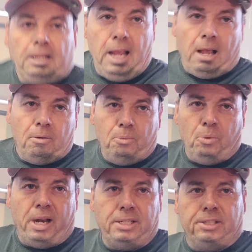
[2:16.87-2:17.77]
Yeah,
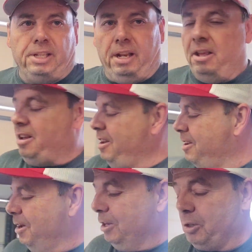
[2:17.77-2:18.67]
what I just said.
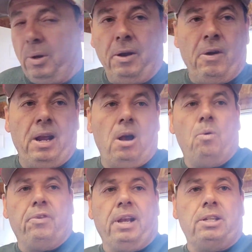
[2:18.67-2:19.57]
So anyway, oh,
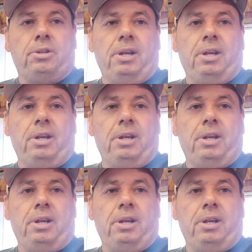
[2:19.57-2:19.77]
forgot to show